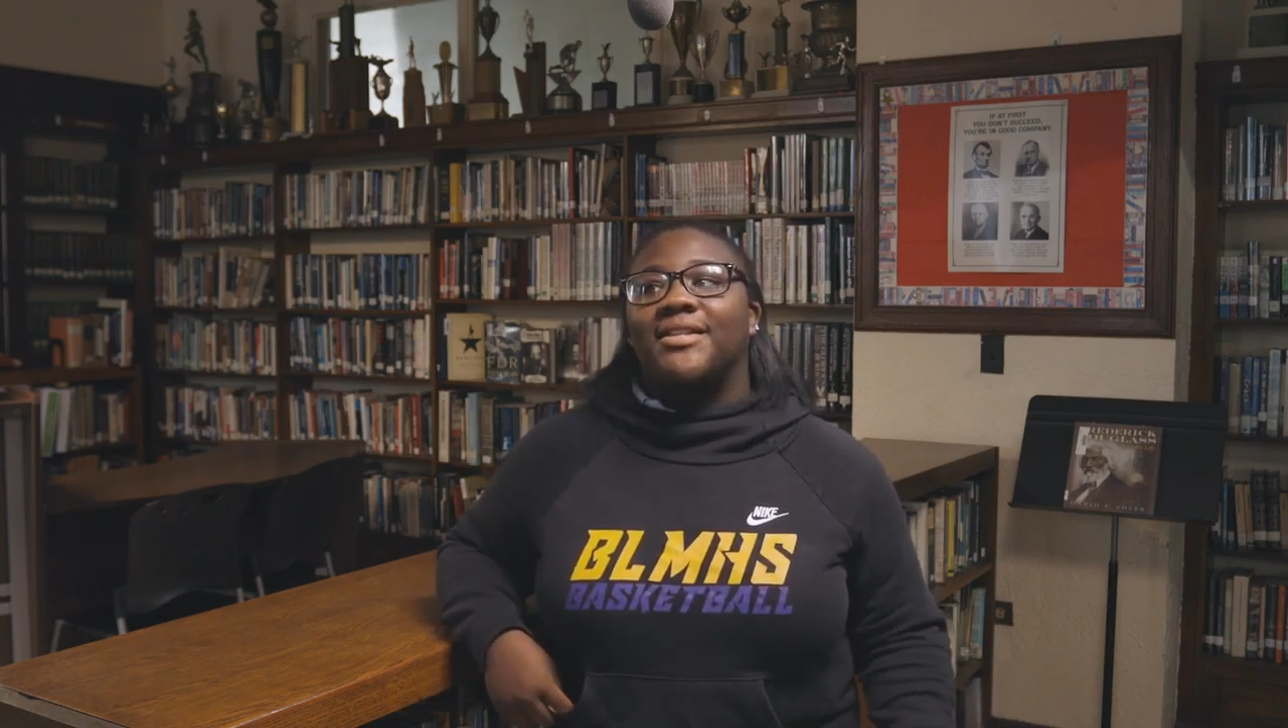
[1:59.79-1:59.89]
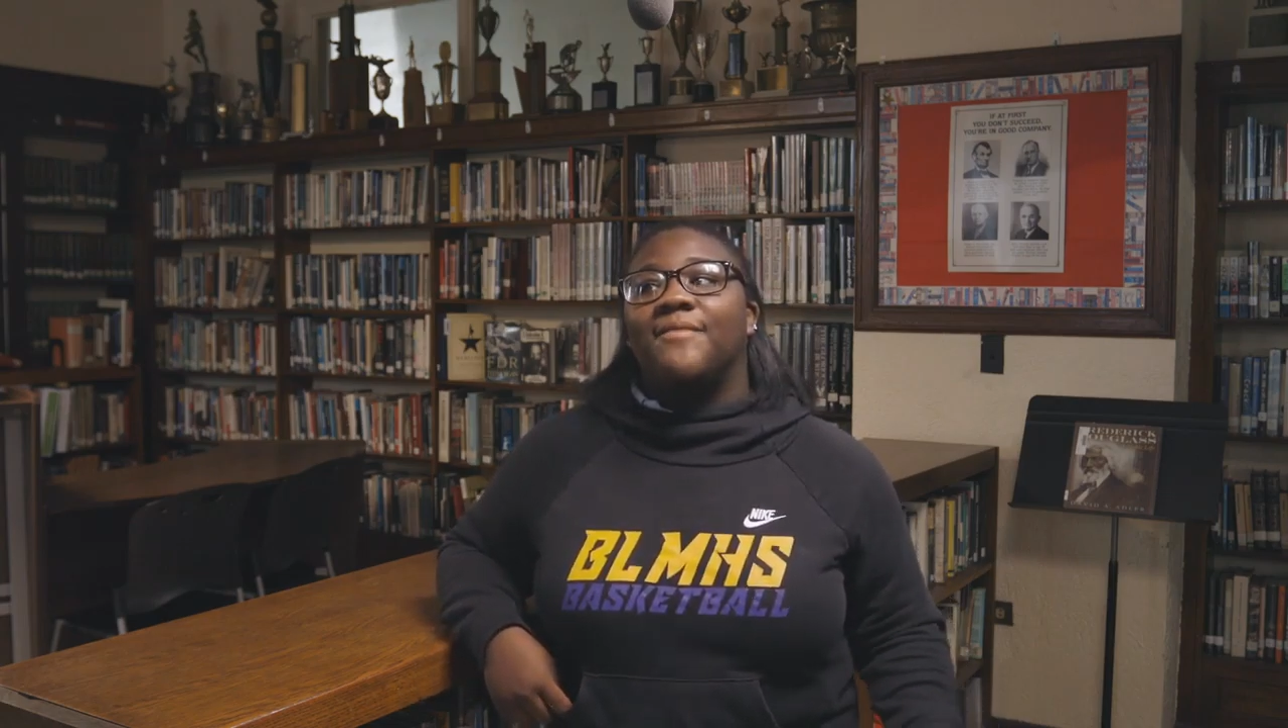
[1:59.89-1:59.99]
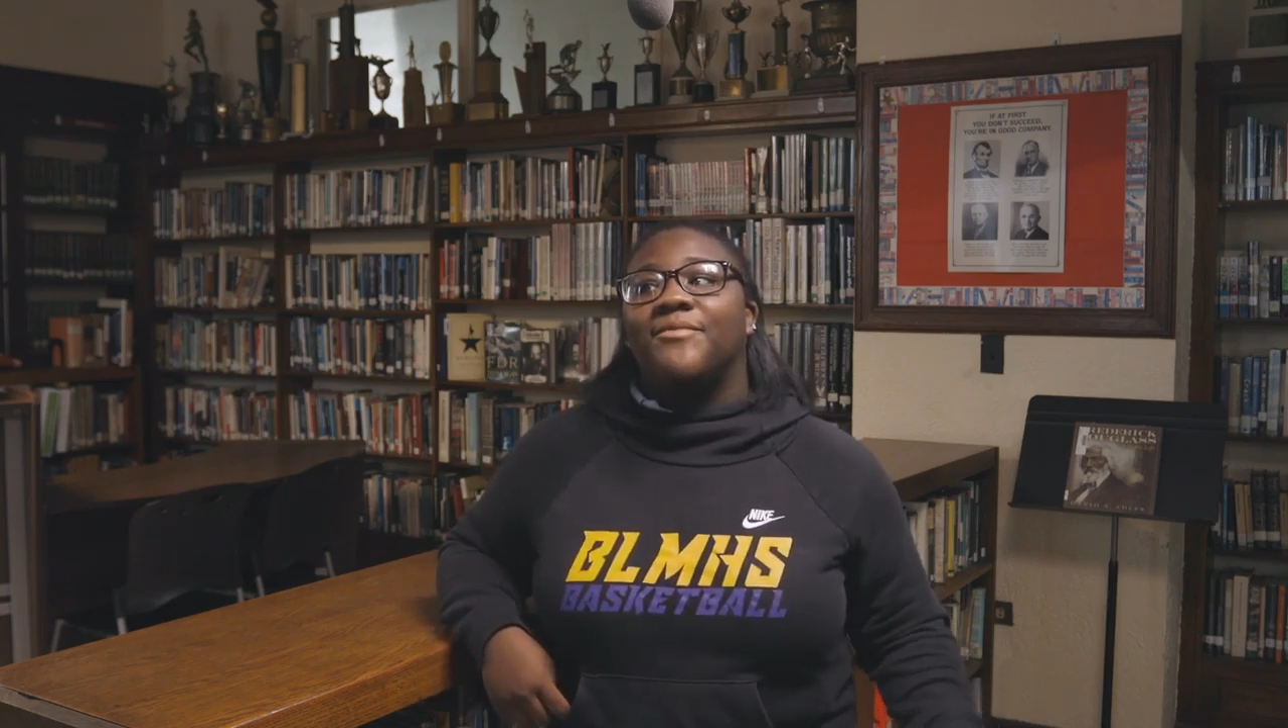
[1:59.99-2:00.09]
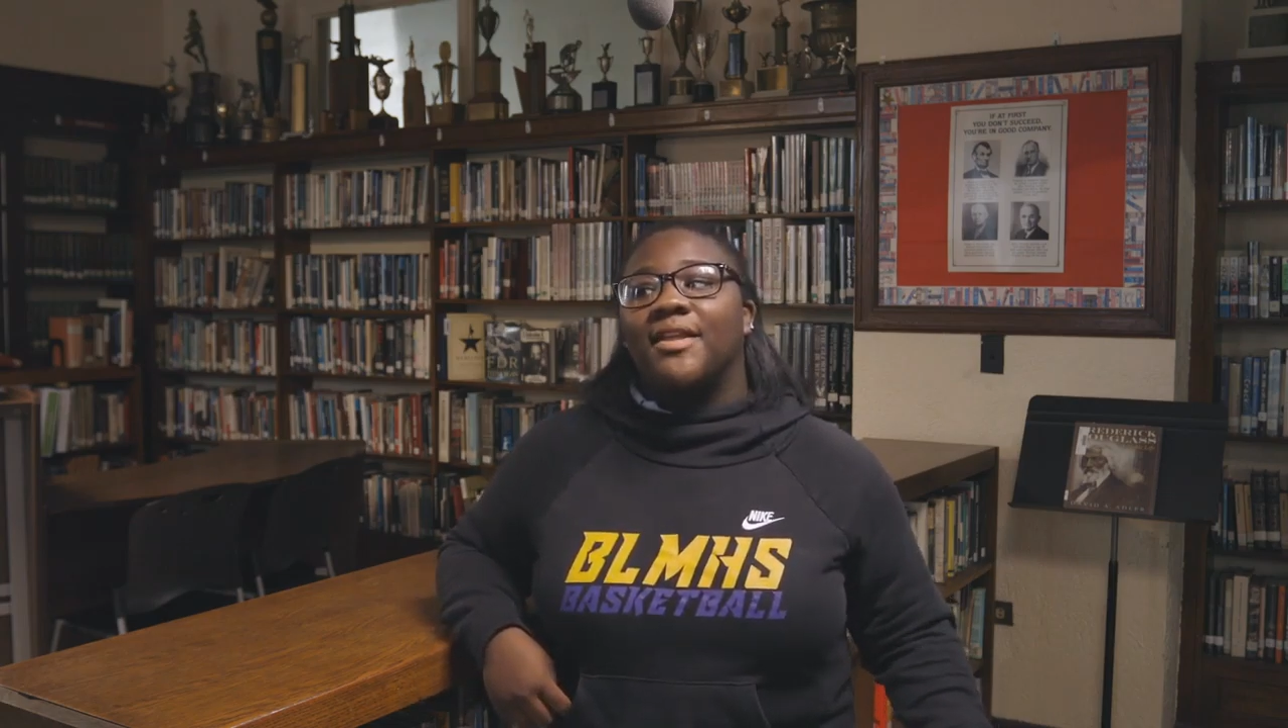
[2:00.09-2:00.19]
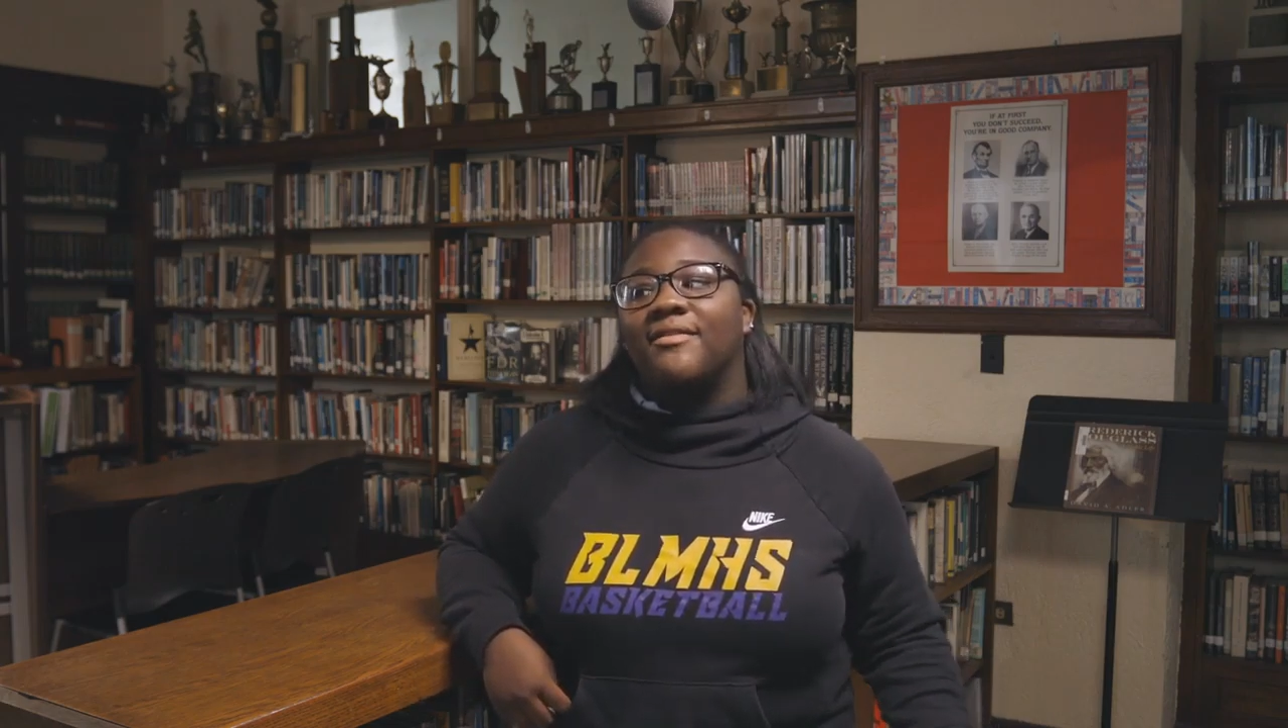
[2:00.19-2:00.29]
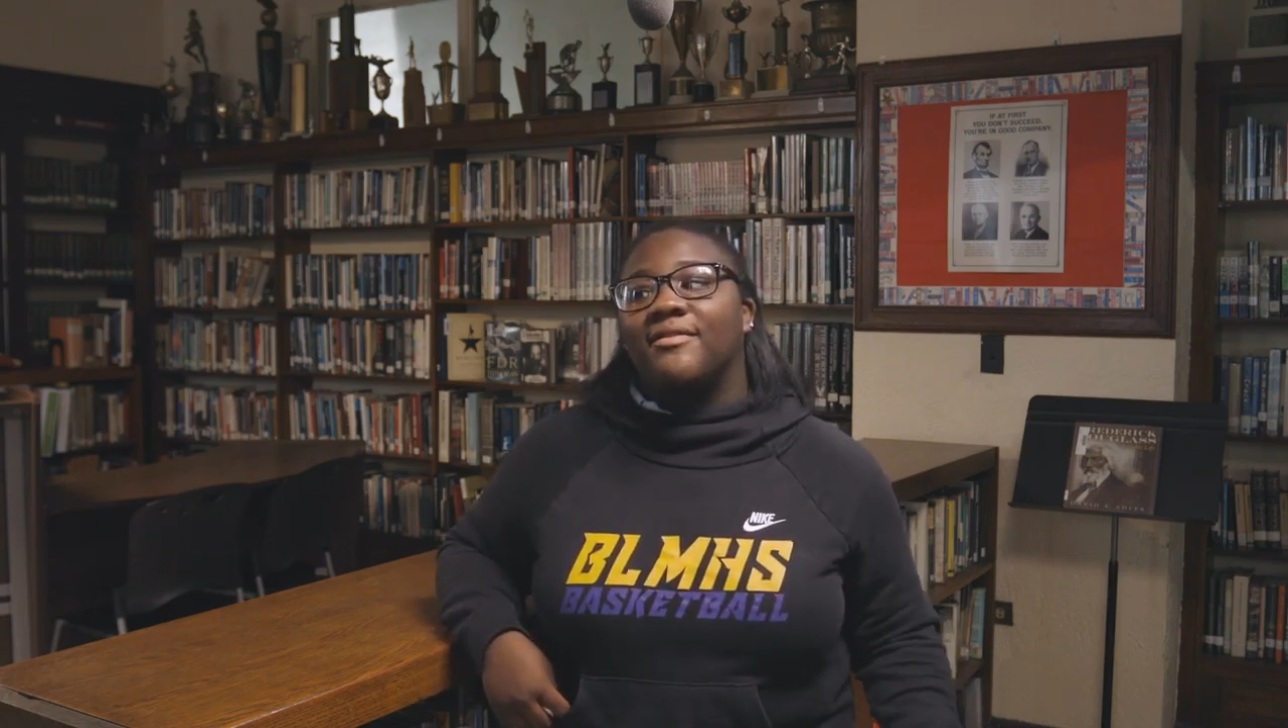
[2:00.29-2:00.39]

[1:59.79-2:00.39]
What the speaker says: something